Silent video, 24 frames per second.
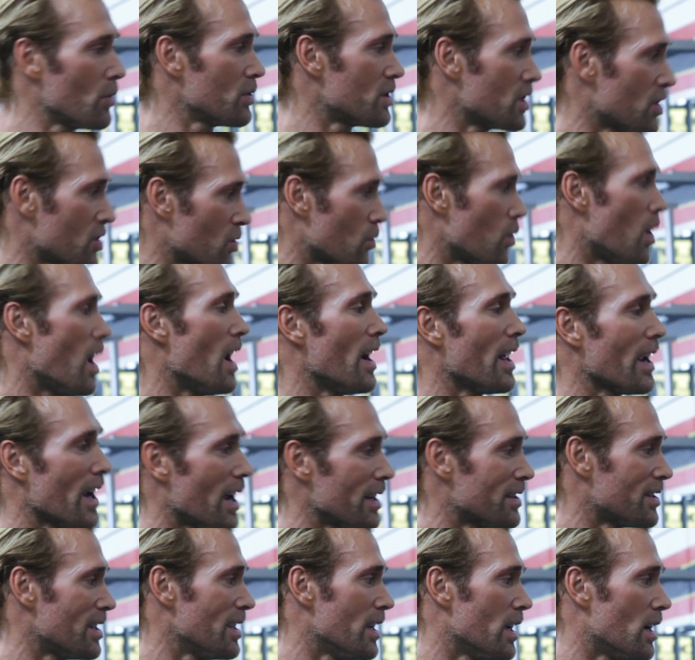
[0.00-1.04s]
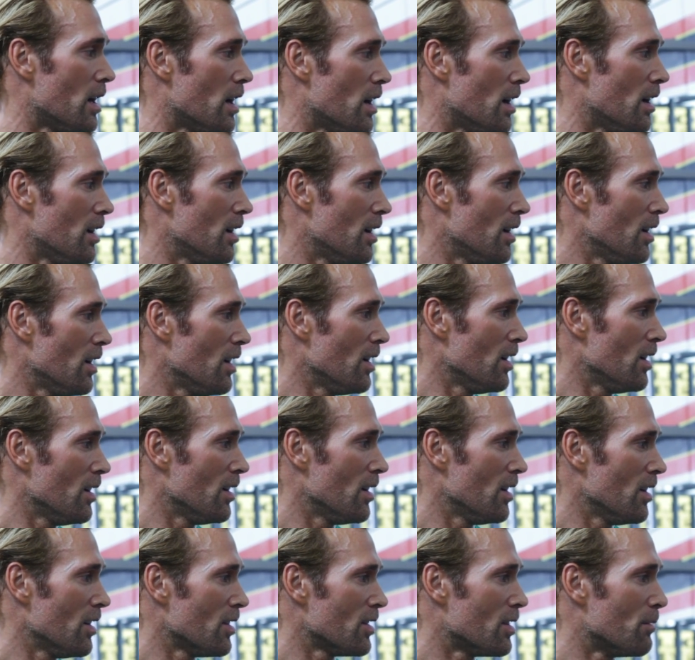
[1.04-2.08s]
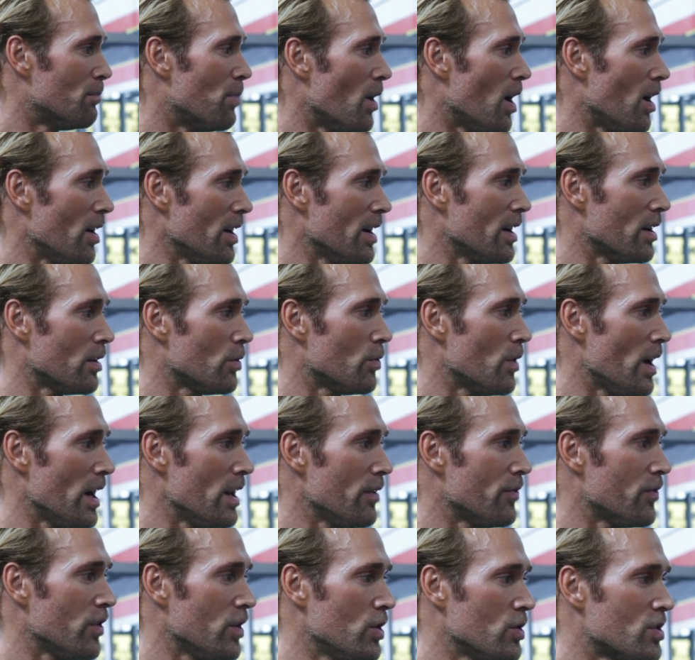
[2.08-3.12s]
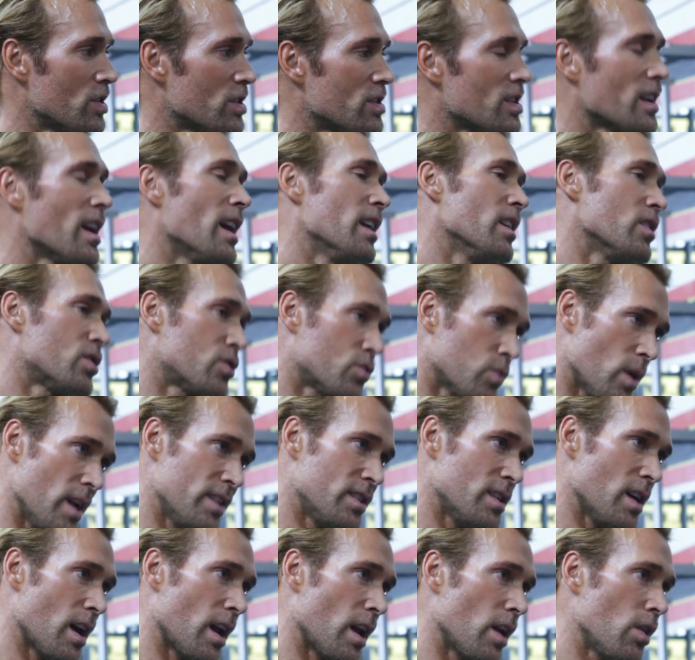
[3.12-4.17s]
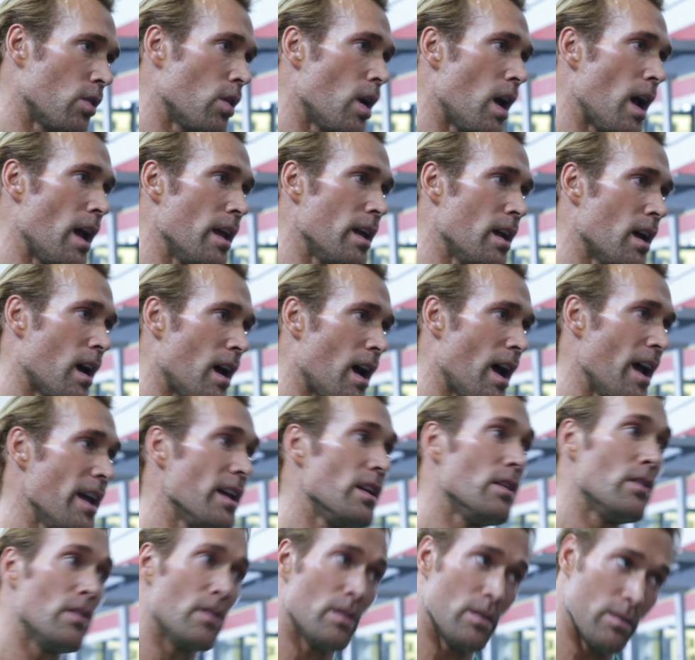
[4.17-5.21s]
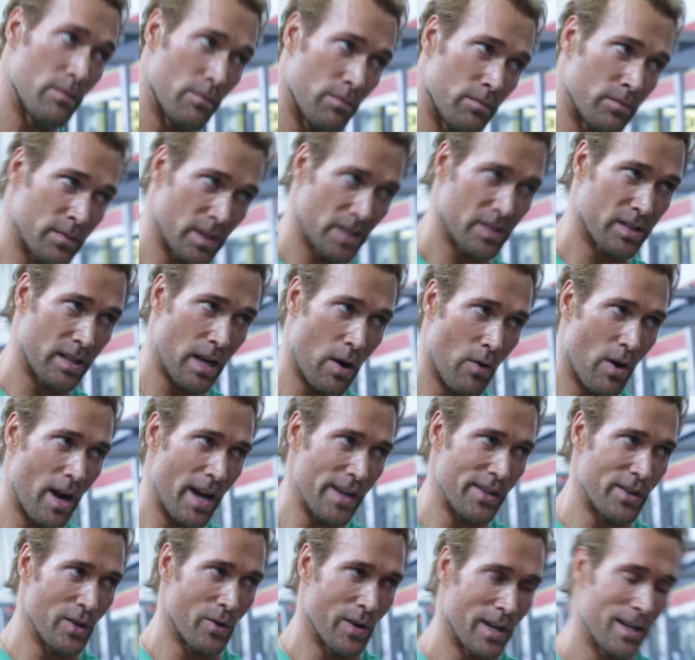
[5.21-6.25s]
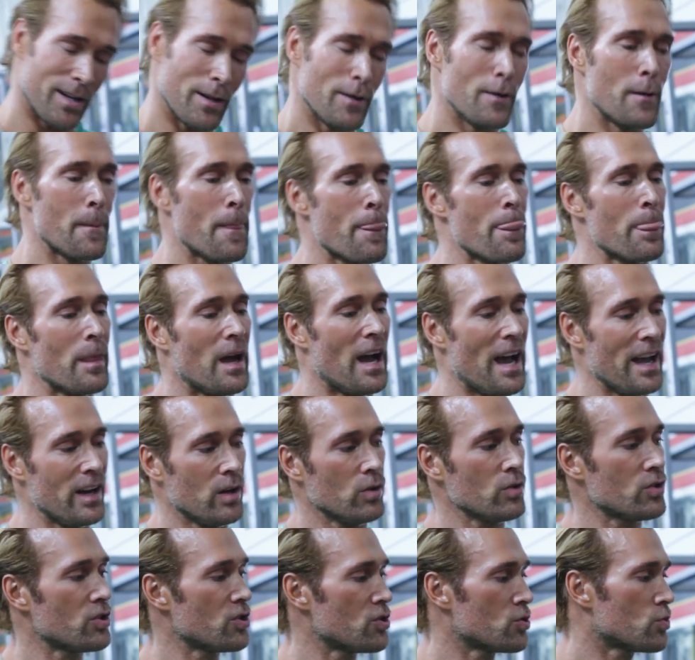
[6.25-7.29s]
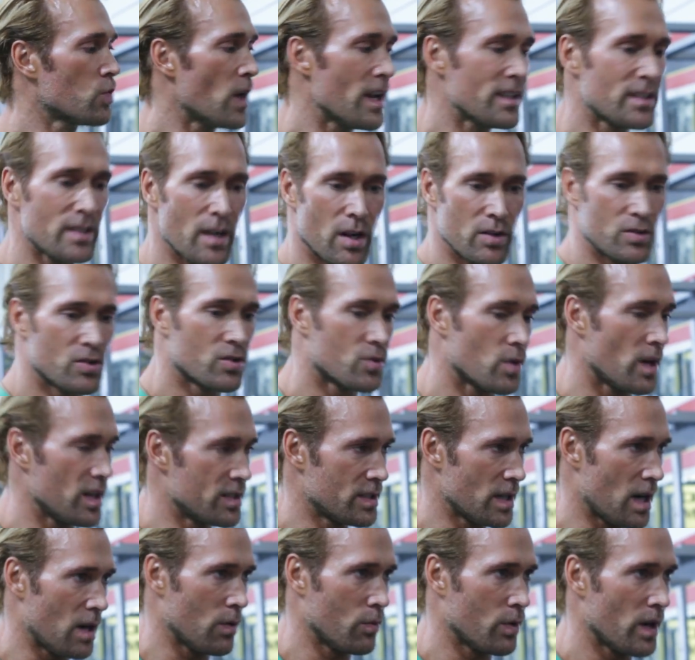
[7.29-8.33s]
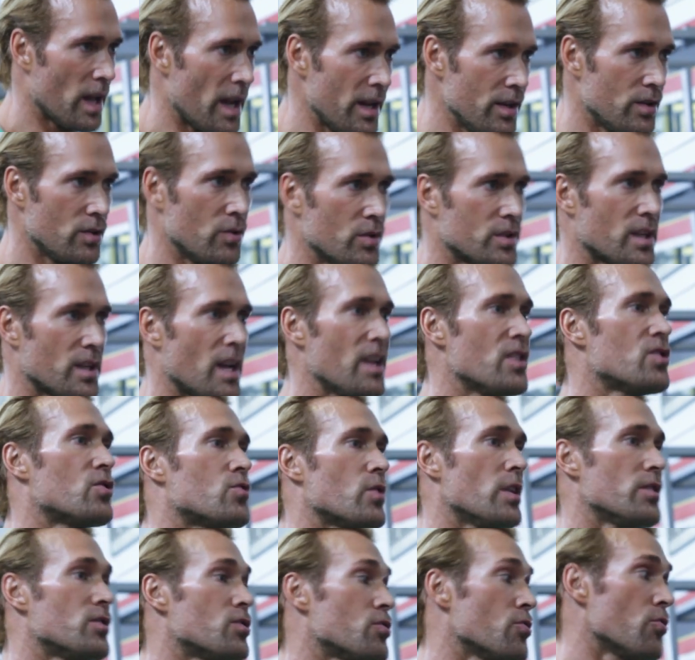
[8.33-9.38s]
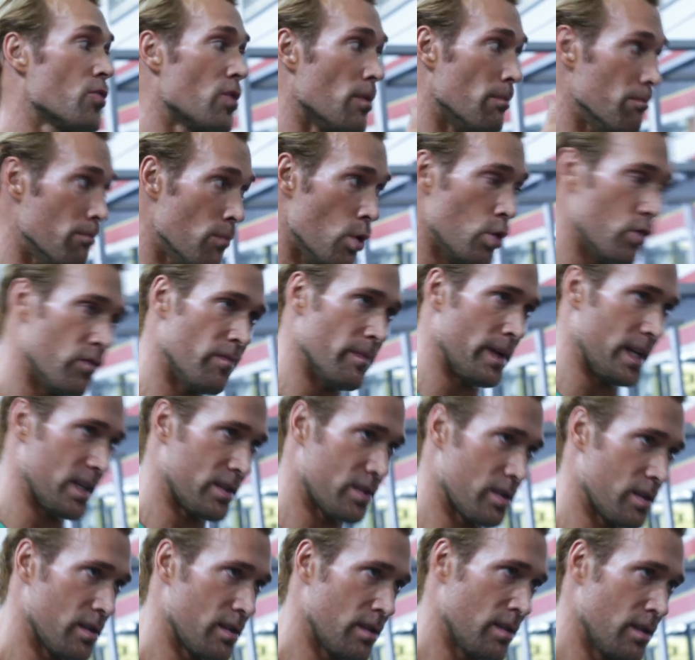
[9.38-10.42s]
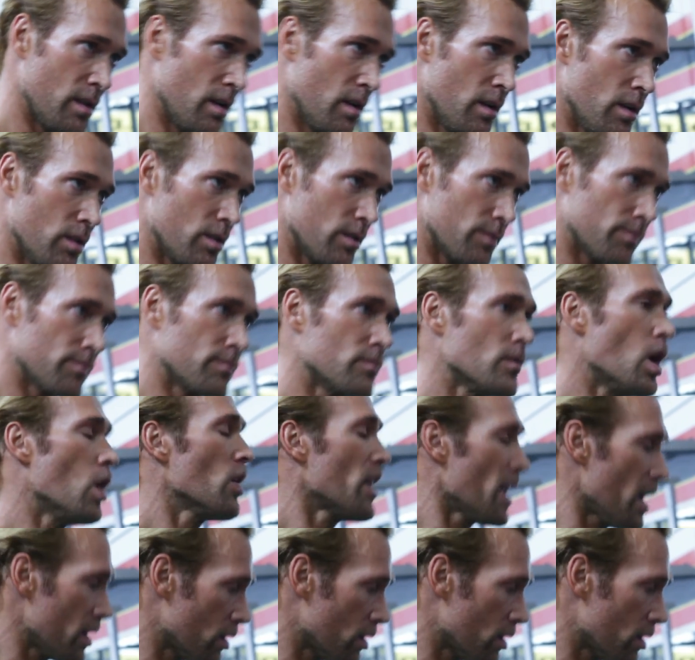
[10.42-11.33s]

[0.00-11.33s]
with the squat. I got the bar here ready for you just to kind of stretch out. This is how I do it. I don't stretch out. What I do is I stretch through the movement. Right, yeah, same here. Okay,